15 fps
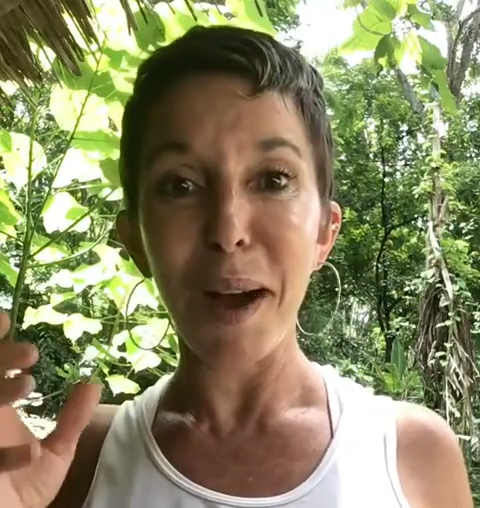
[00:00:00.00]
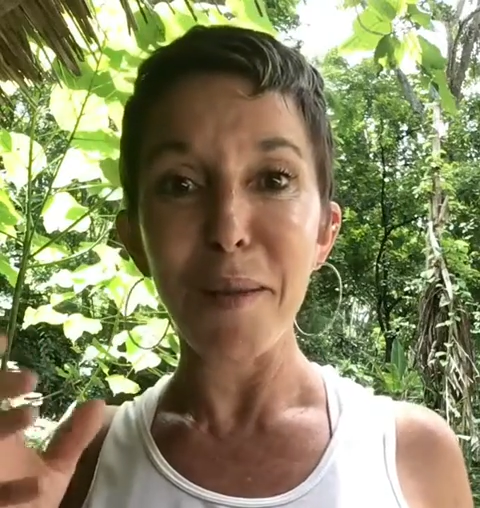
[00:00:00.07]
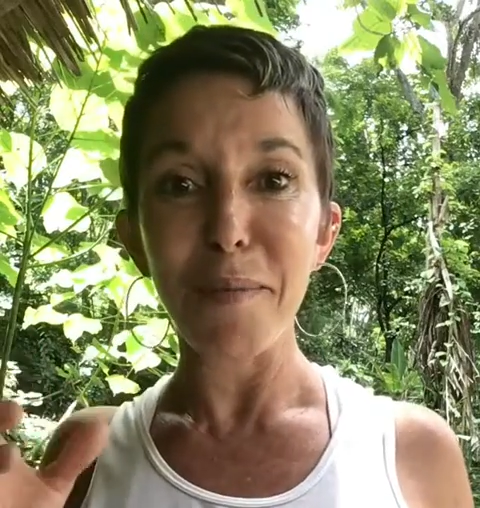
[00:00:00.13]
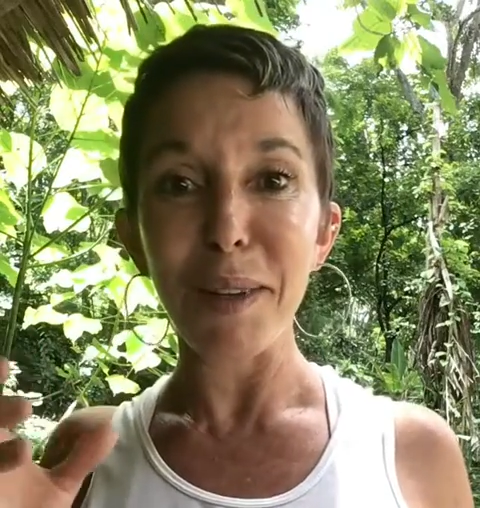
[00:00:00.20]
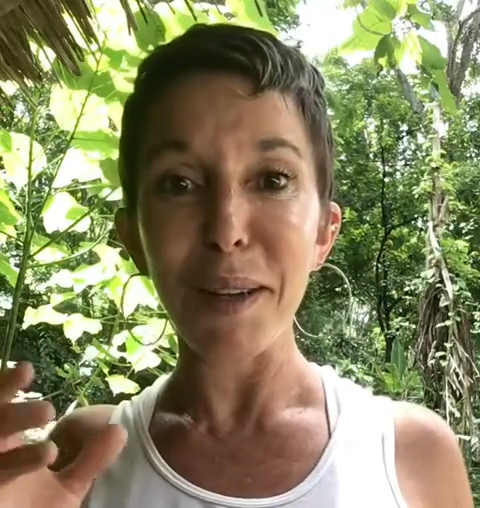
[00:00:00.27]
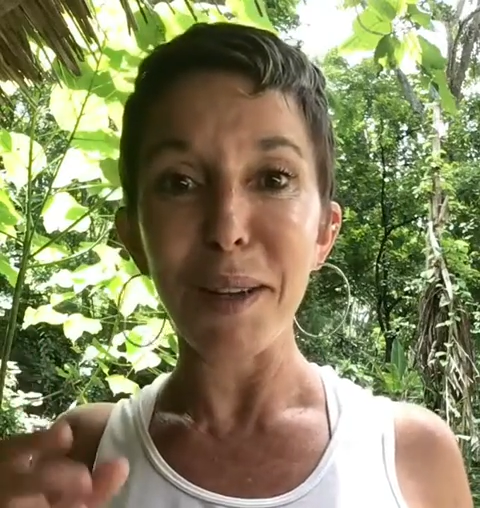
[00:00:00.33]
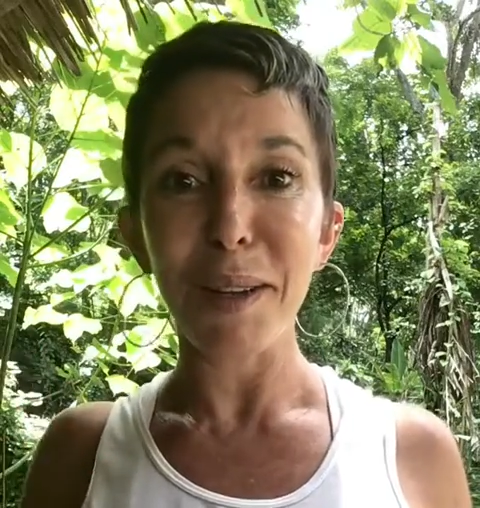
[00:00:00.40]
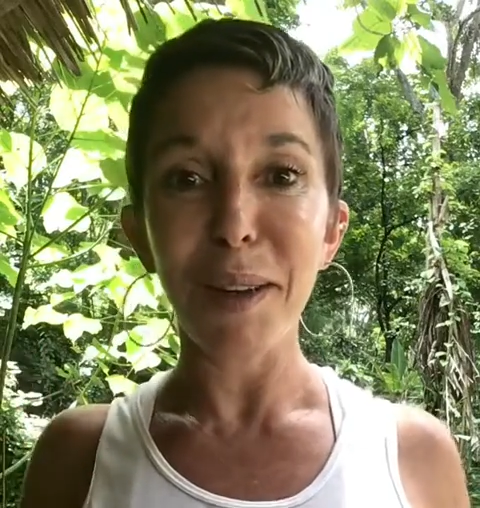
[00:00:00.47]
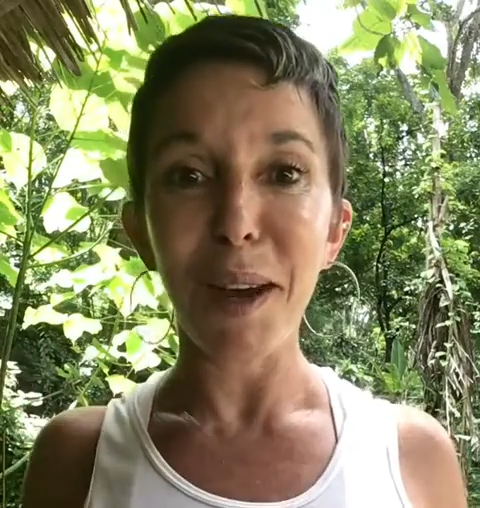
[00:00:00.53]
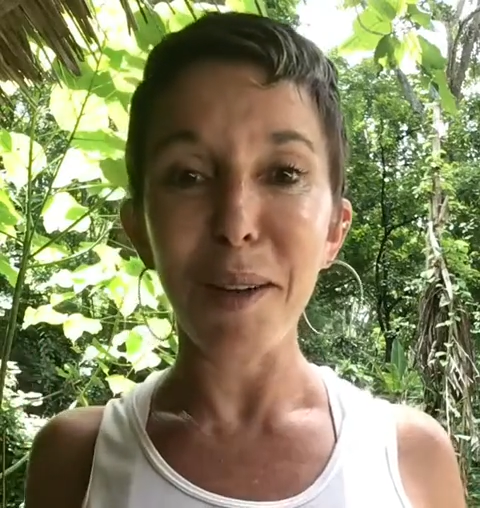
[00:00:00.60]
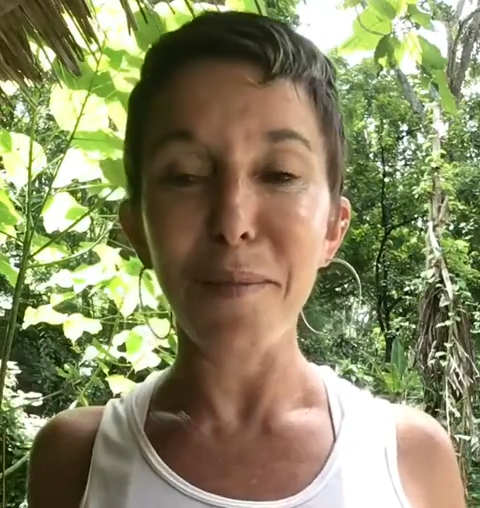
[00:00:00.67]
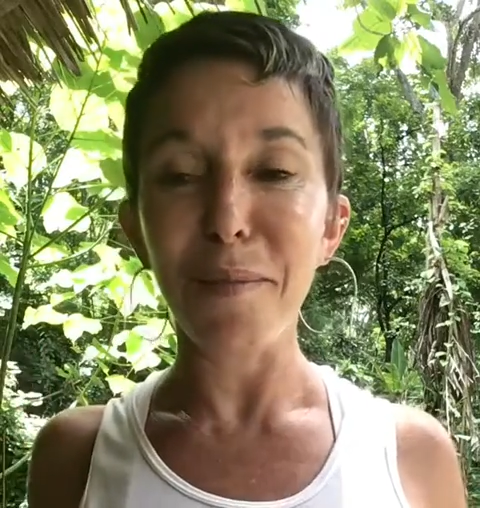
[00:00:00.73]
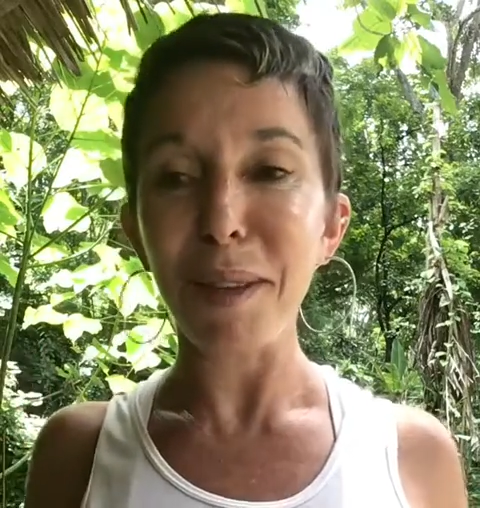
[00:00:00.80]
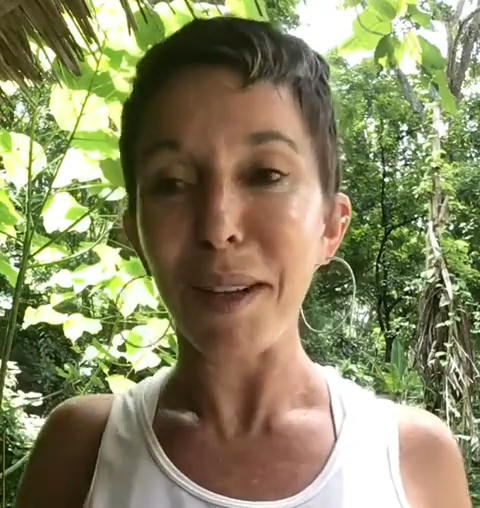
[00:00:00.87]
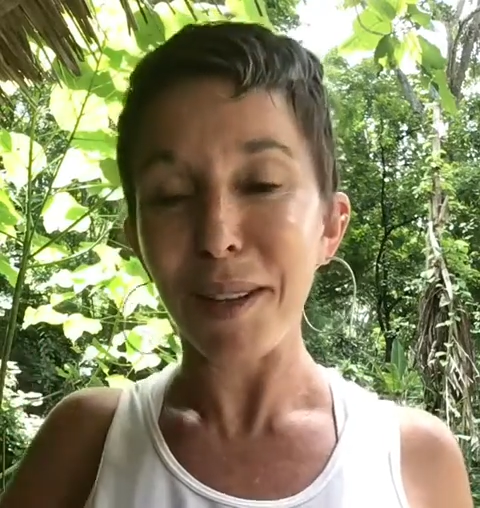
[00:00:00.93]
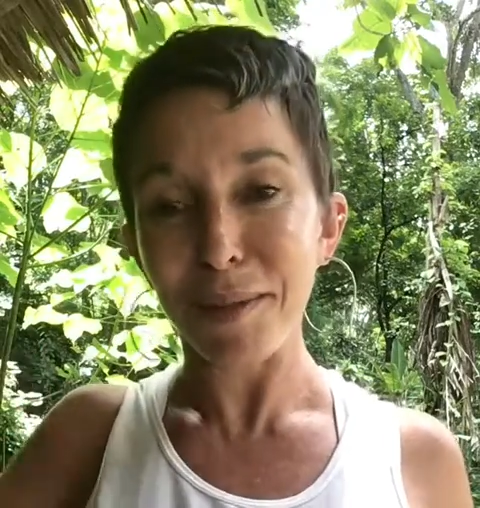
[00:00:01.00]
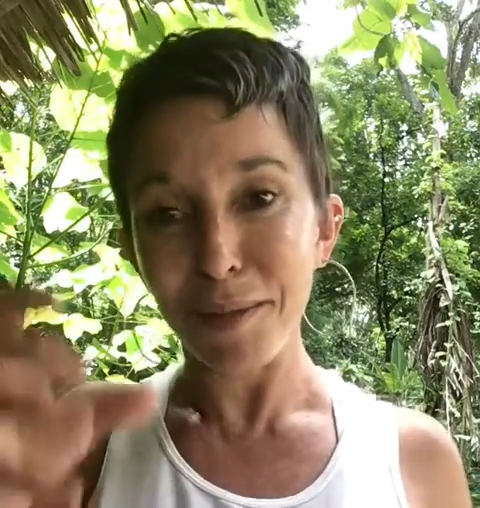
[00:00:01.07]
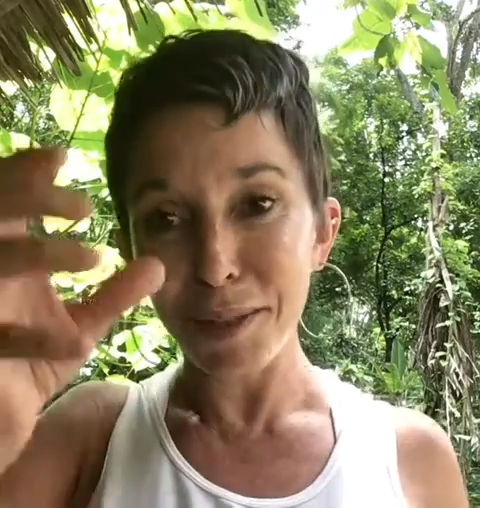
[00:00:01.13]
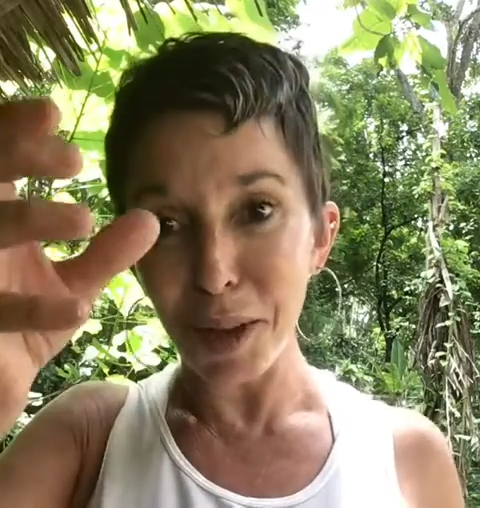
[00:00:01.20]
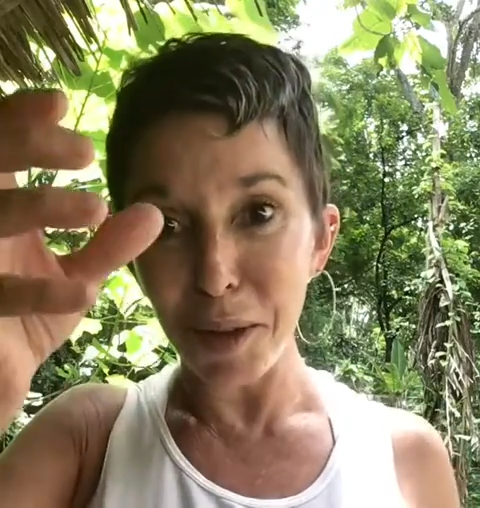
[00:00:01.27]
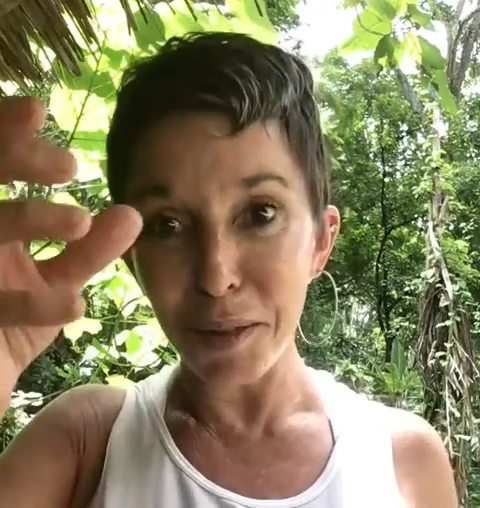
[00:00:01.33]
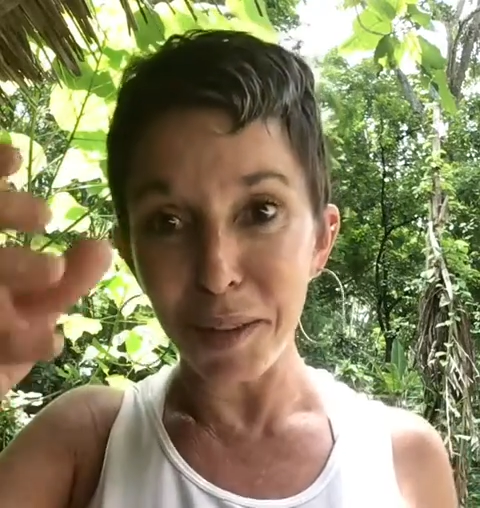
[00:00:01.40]
I'd be
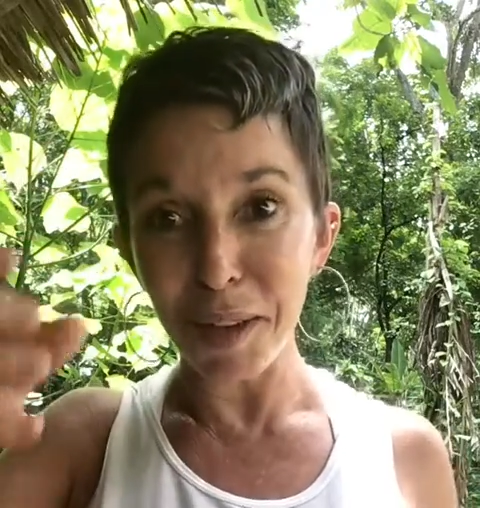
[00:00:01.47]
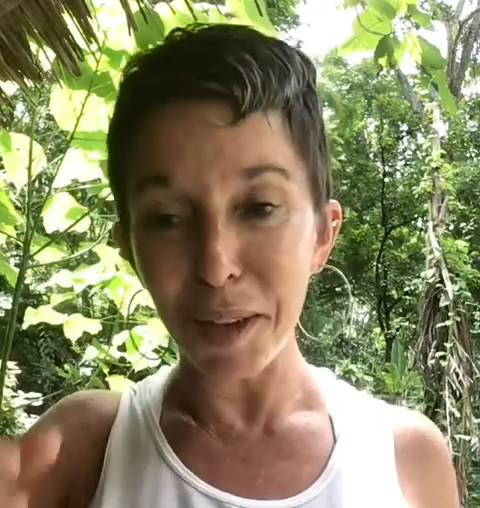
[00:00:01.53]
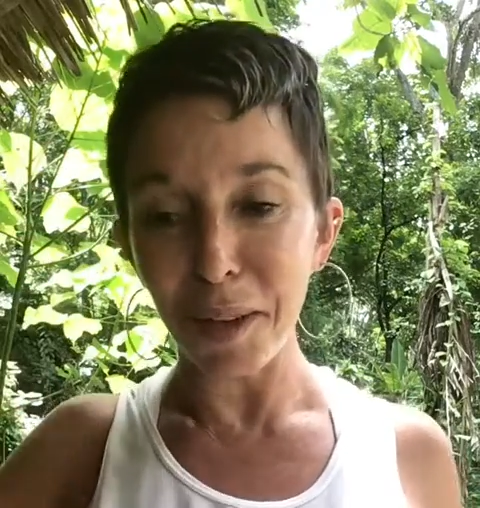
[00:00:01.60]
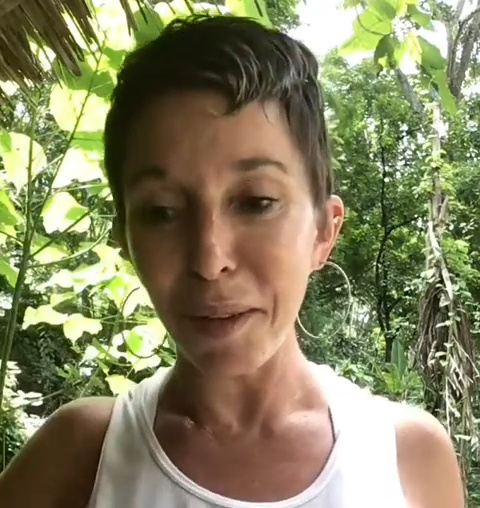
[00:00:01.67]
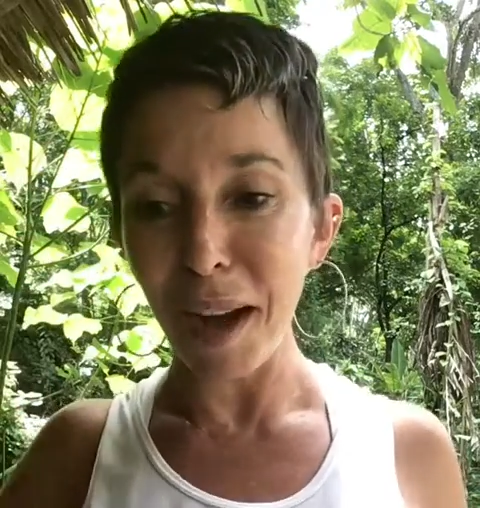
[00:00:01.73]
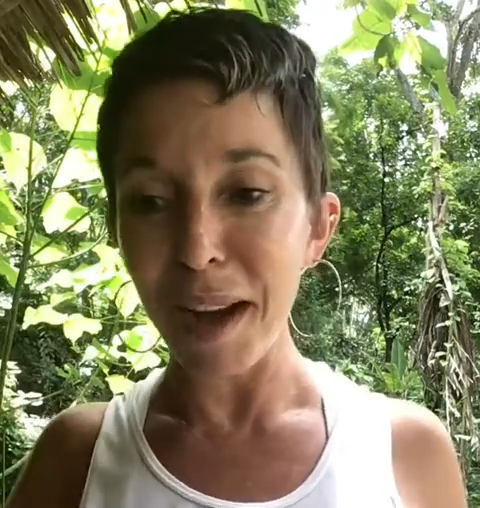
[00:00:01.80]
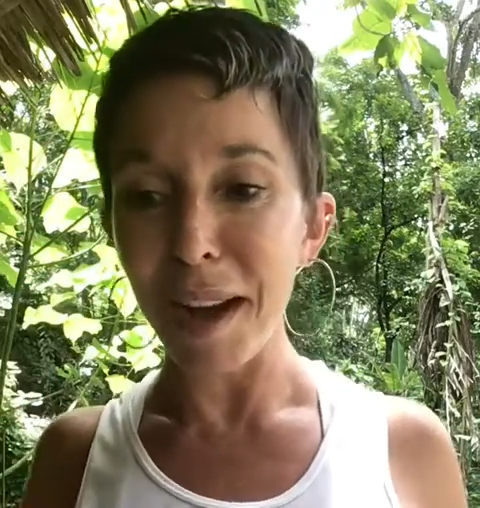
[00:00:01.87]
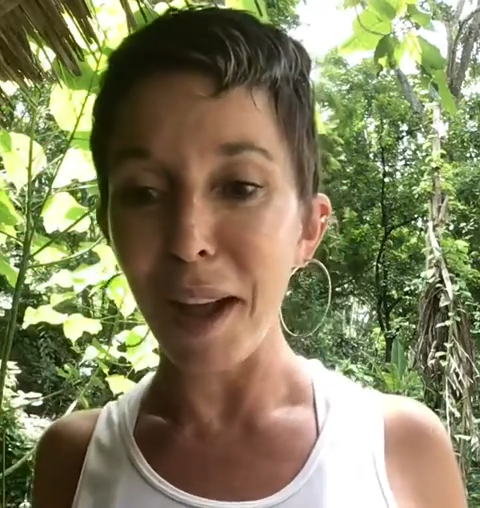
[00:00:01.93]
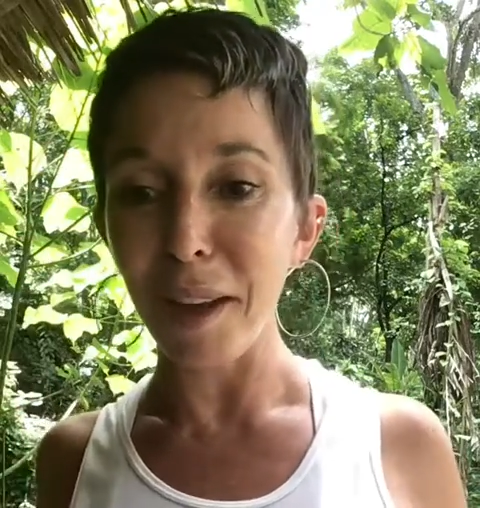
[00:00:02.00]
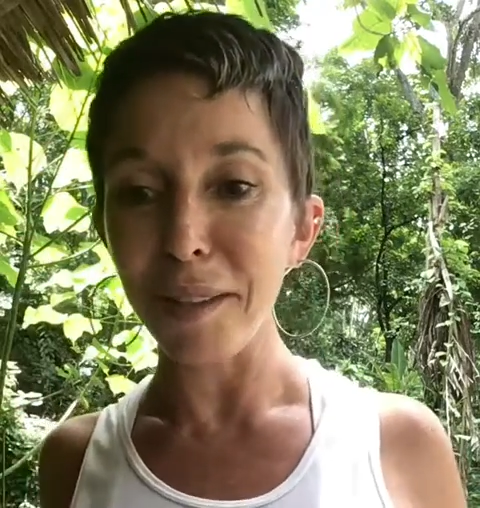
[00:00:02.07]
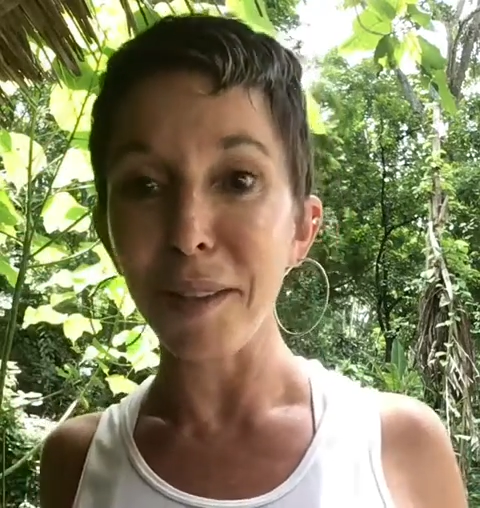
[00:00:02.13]
toasting her right now.